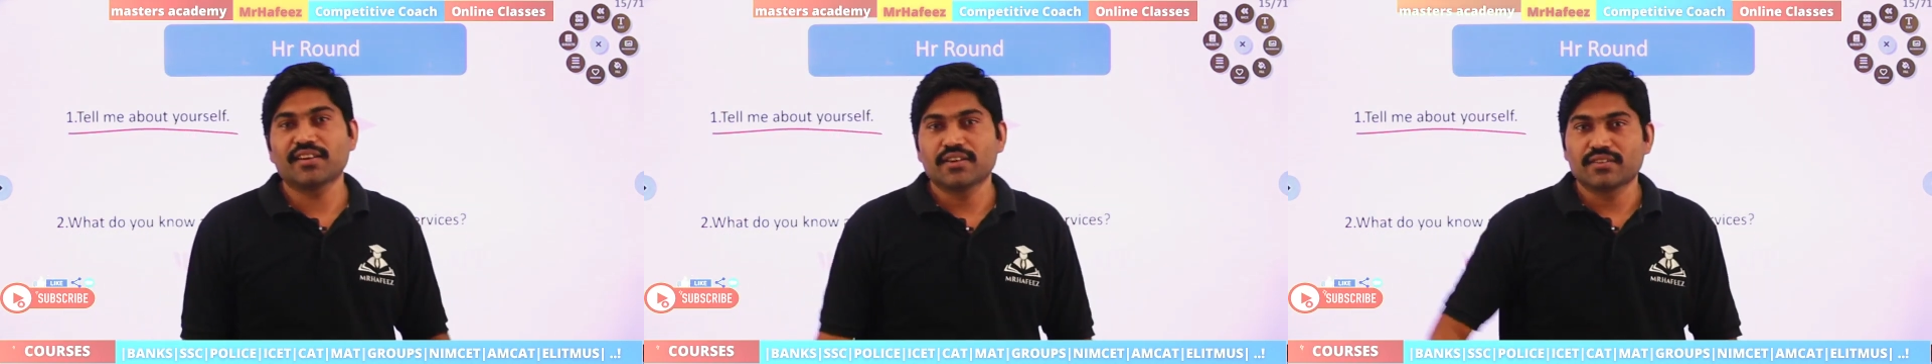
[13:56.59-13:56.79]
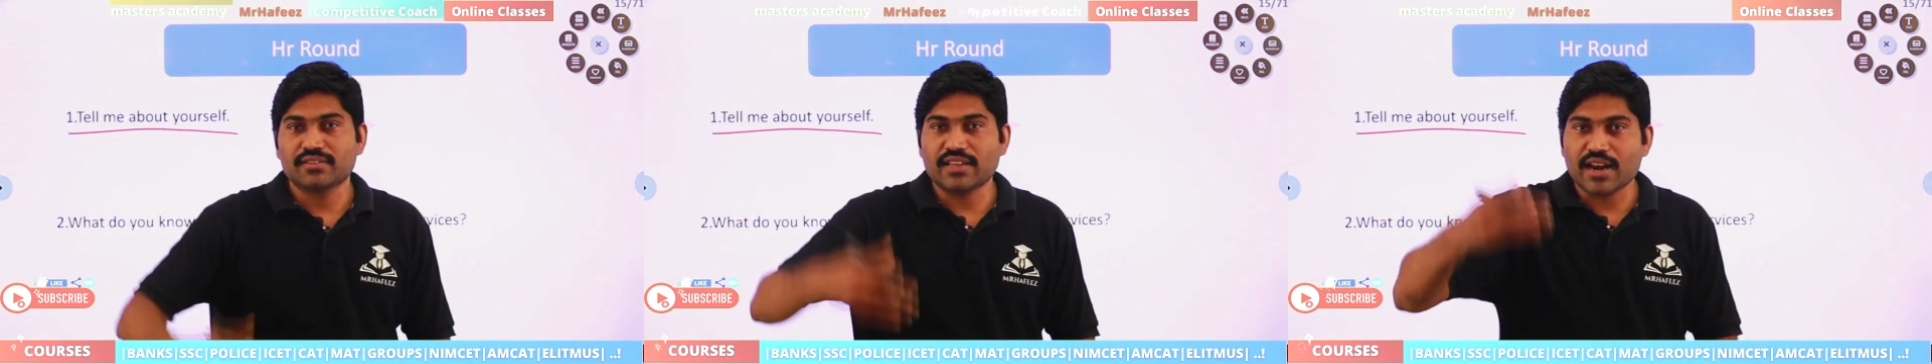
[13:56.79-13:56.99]

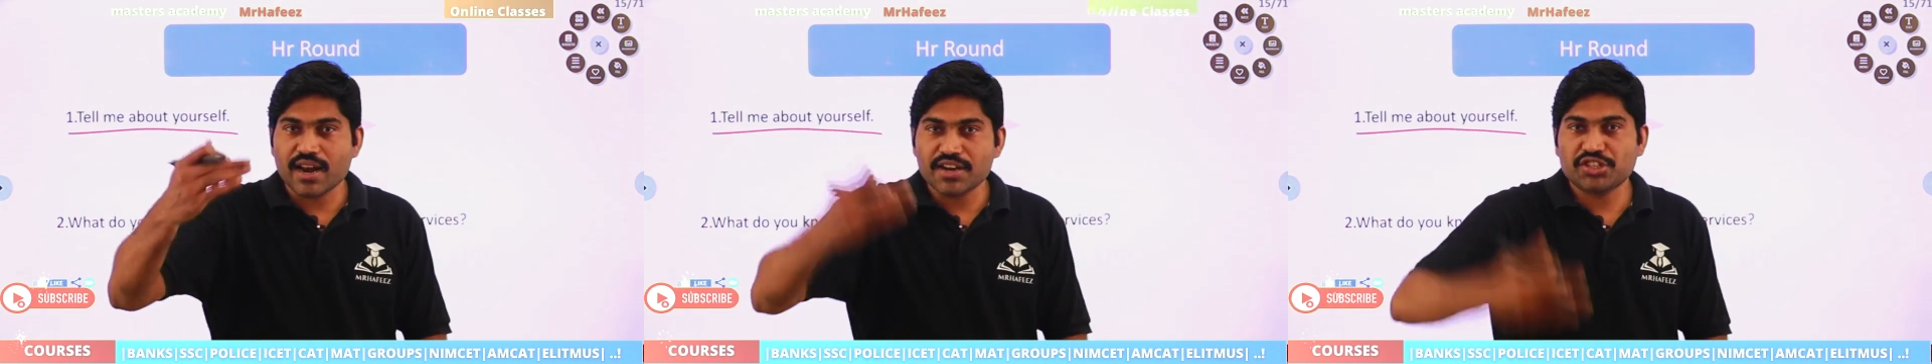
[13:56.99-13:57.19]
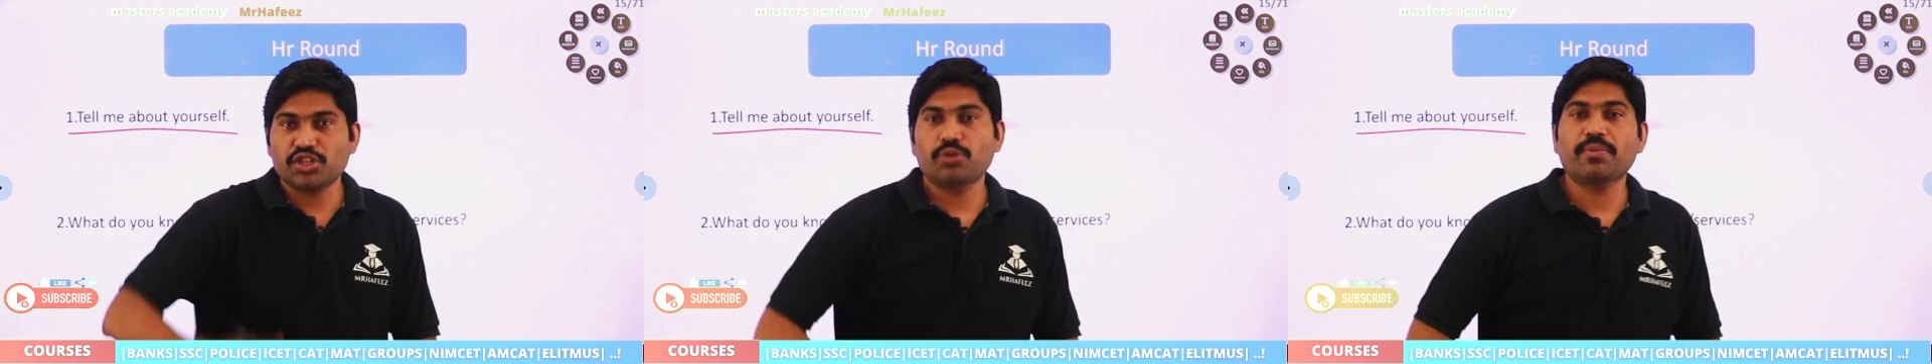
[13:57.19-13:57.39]
the
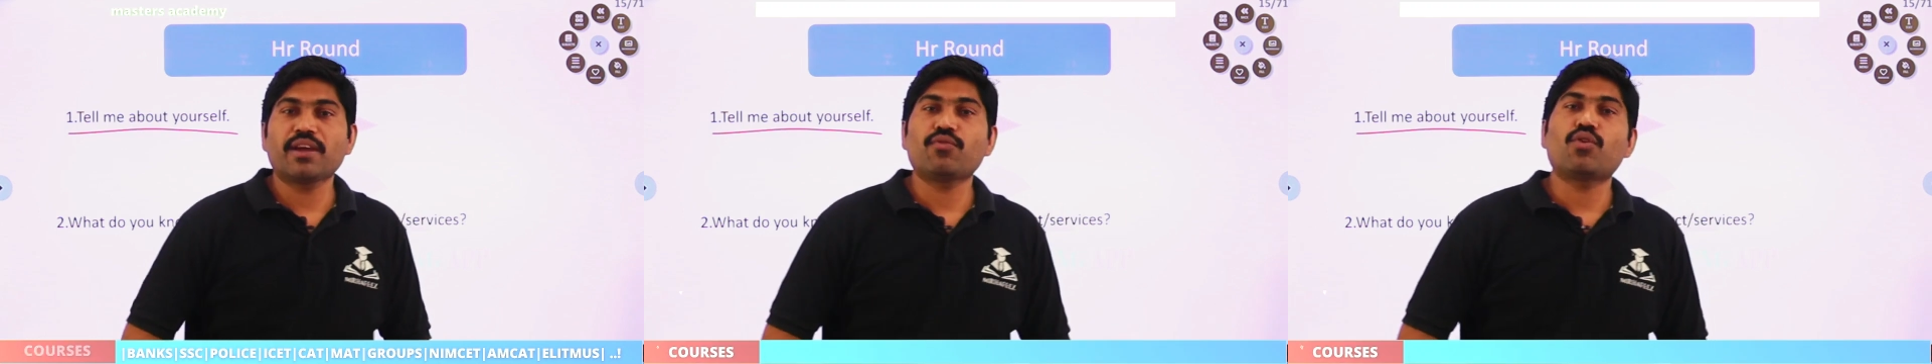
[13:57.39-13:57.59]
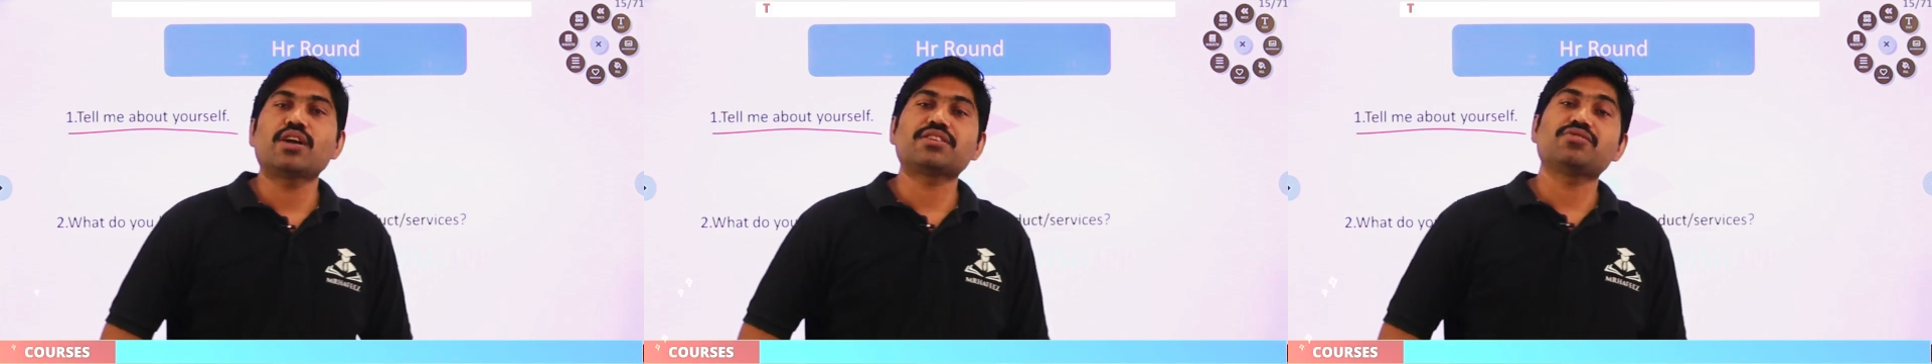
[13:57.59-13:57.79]
resume
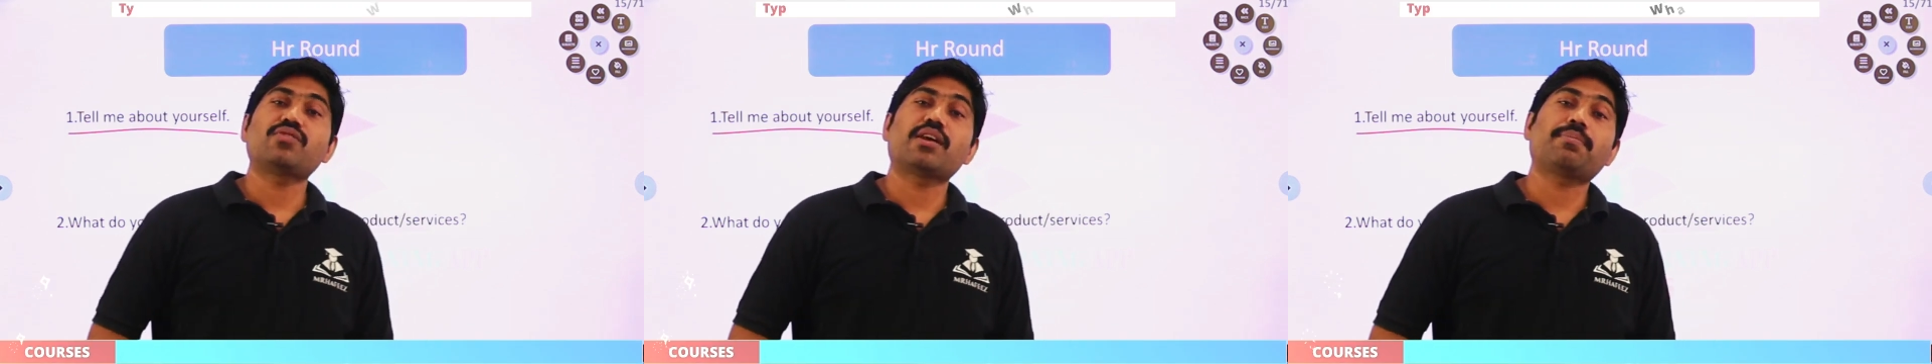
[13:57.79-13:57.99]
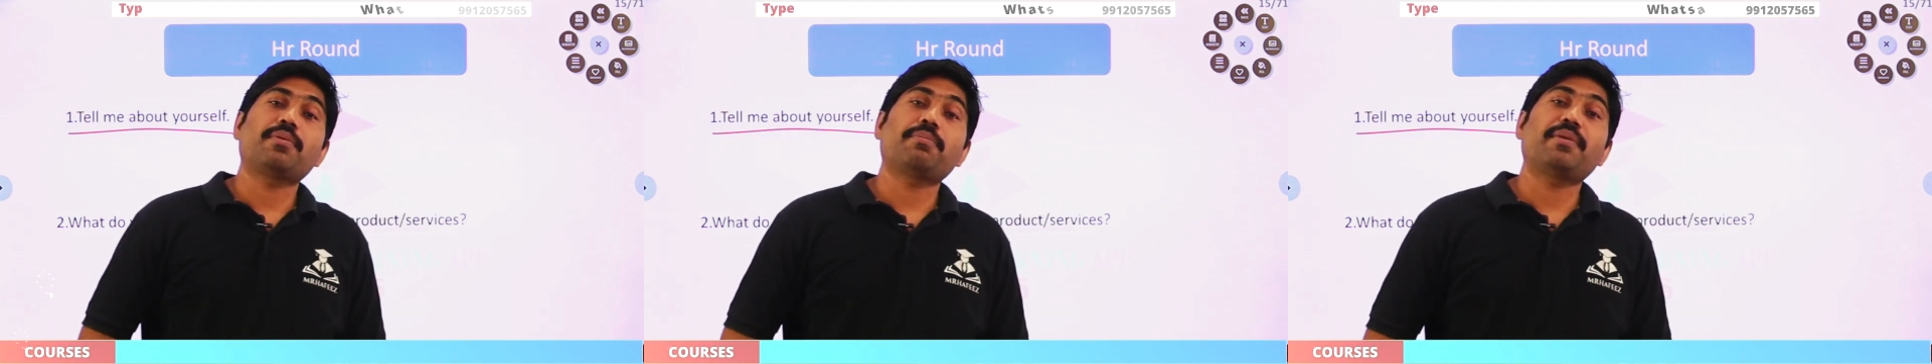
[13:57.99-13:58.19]
what you are
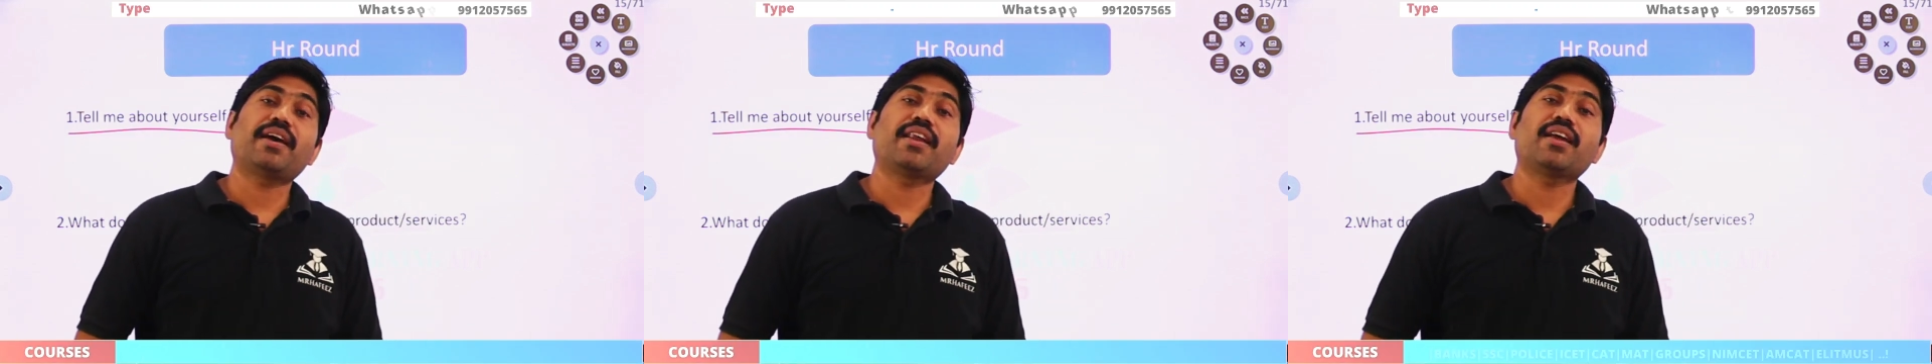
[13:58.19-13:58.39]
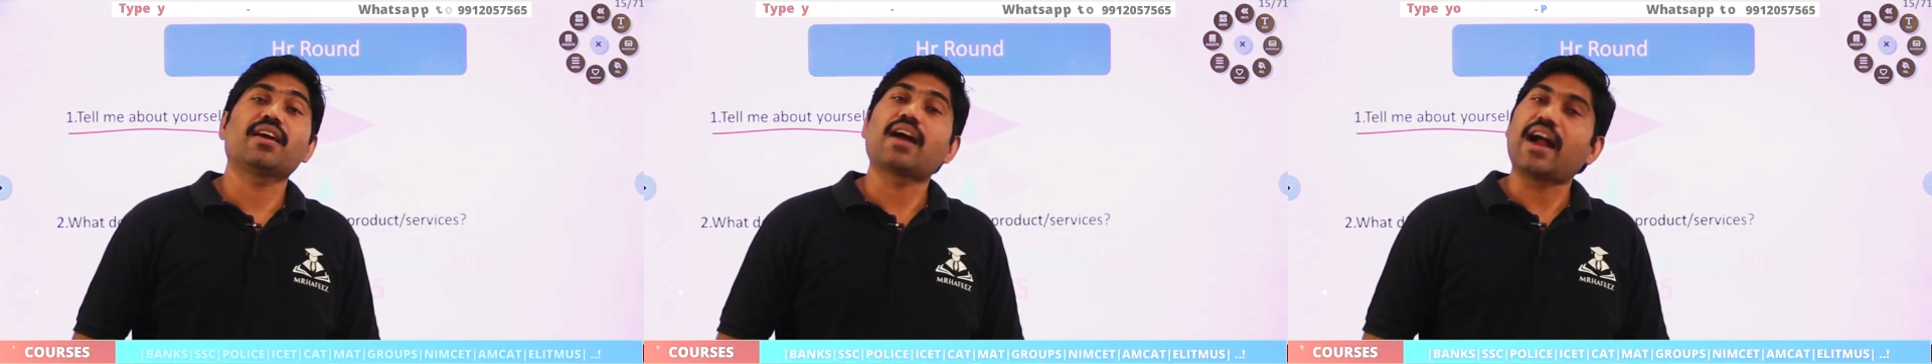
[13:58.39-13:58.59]

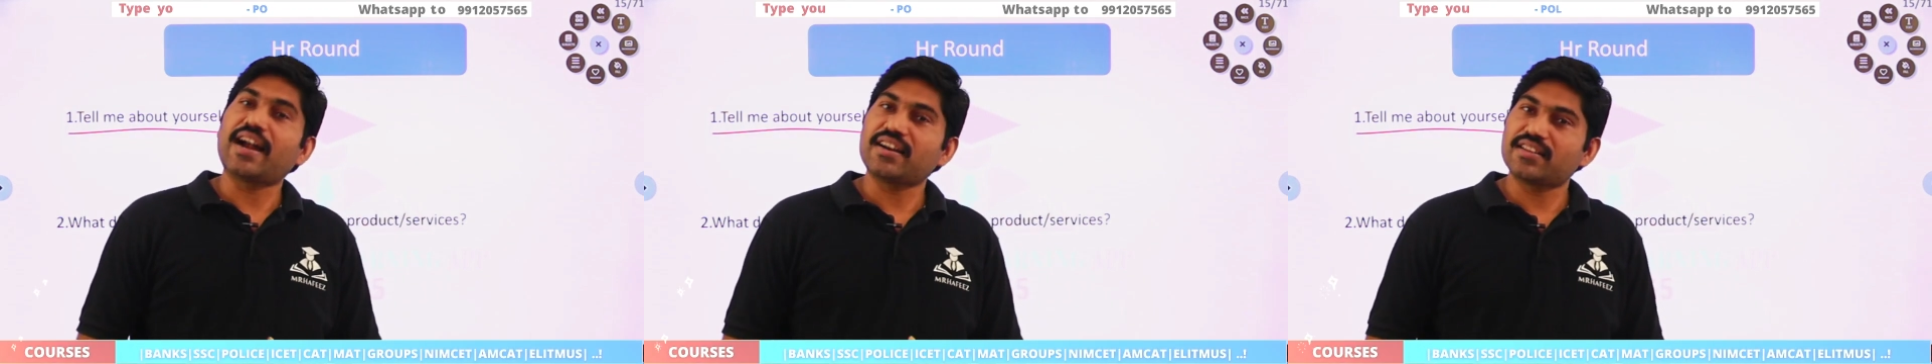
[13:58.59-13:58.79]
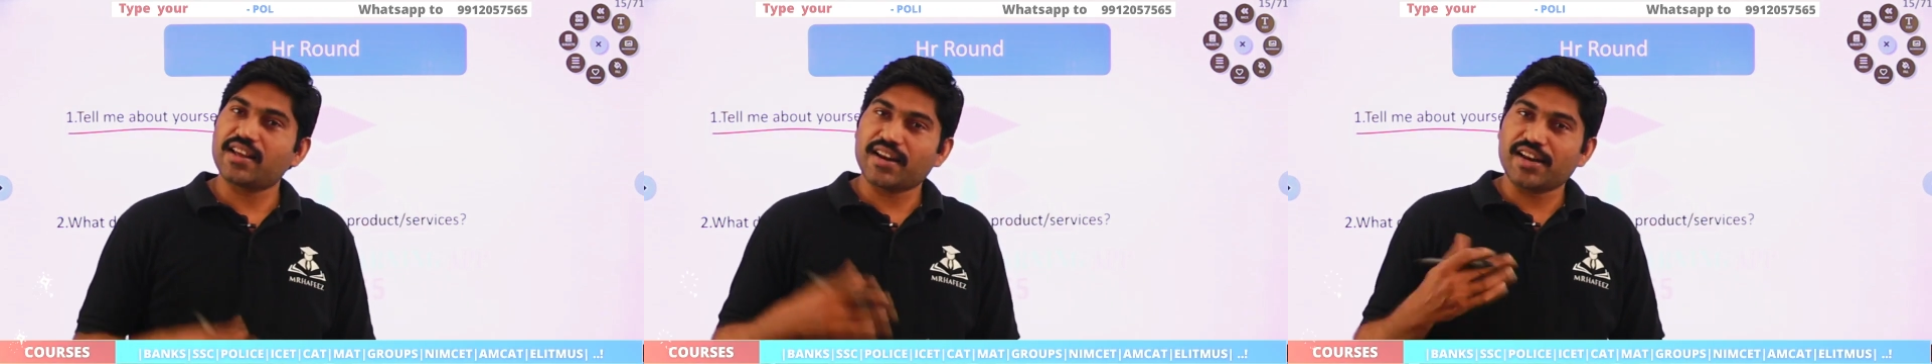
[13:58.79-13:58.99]
preparing and
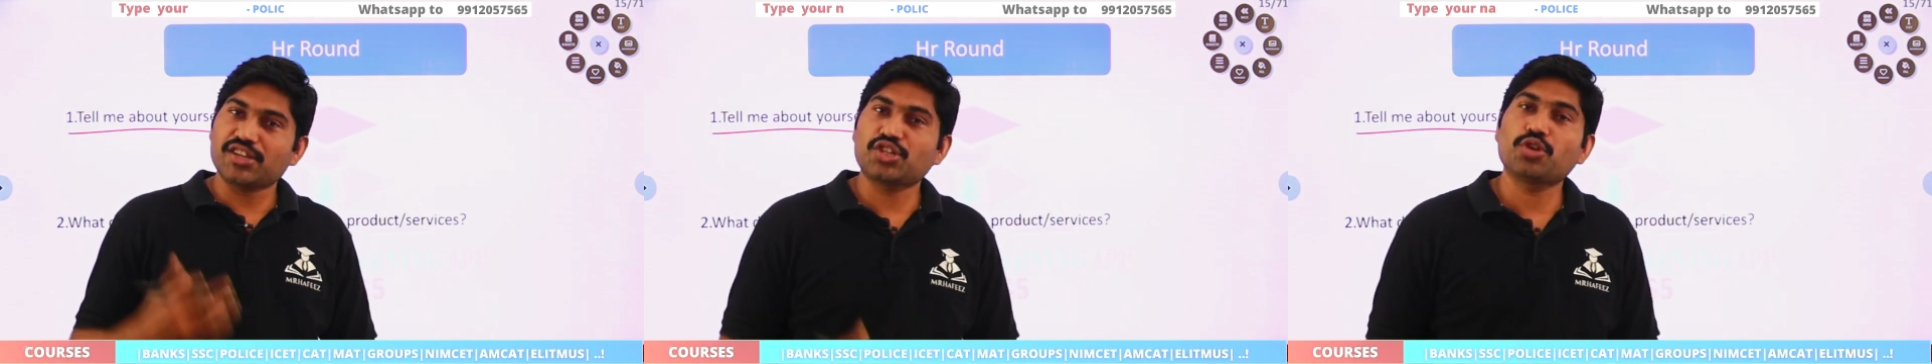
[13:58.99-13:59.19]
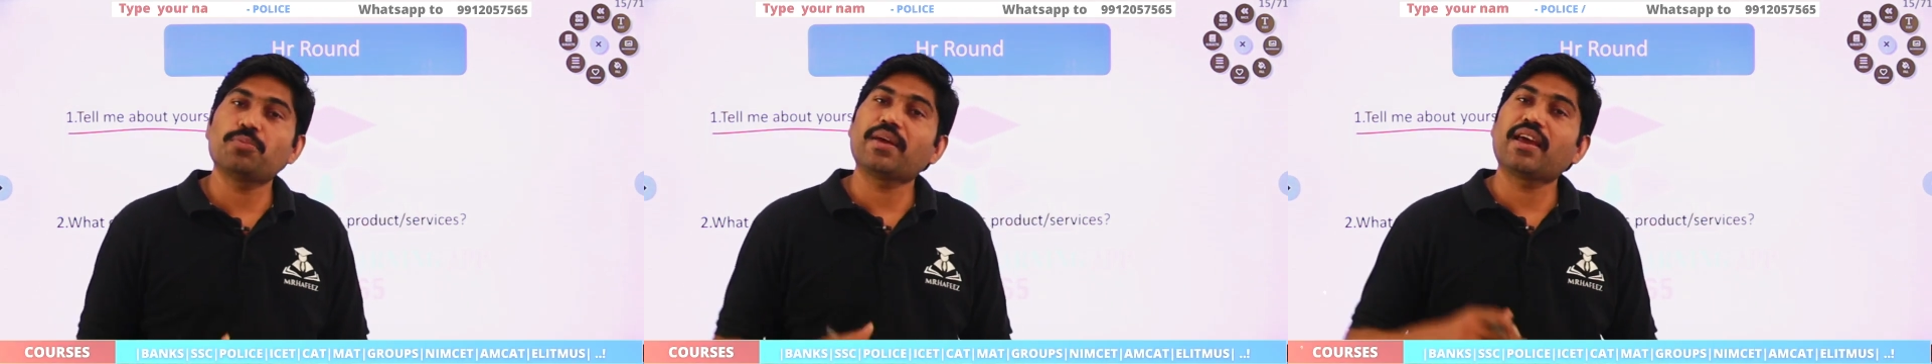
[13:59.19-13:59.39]
the resume